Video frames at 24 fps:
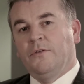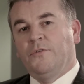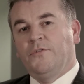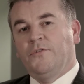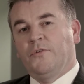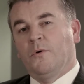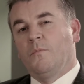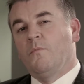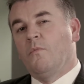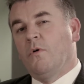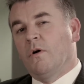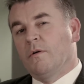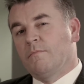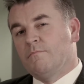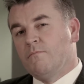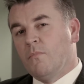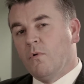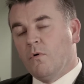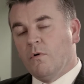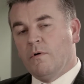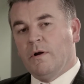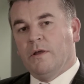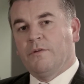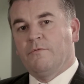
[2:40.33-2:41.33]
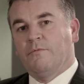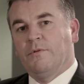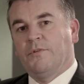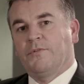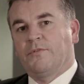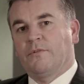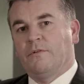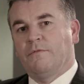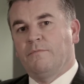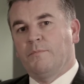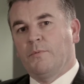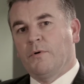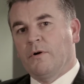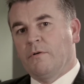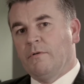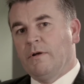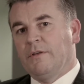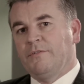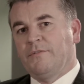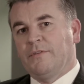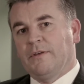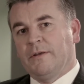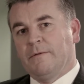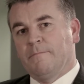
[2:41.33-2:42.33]
somewhat more at risk of
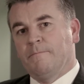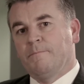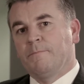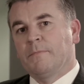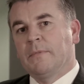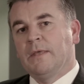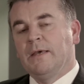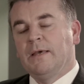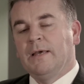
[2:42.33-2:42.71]
progressing.